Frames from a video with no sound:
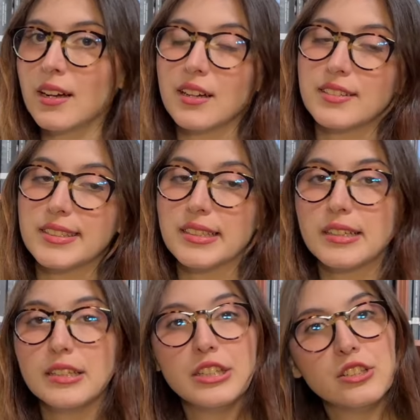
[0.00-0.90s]
as the
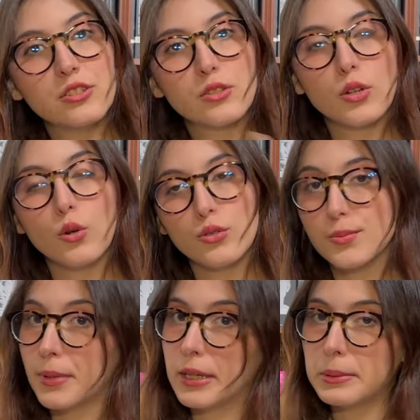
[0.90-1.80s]
East Coast
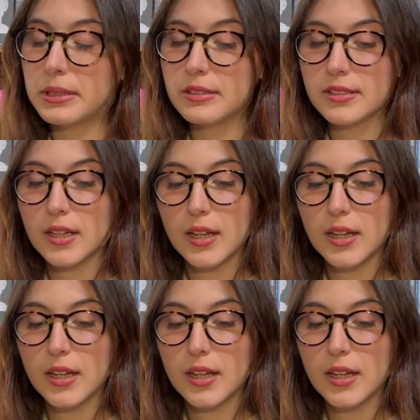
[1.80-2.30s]
babies.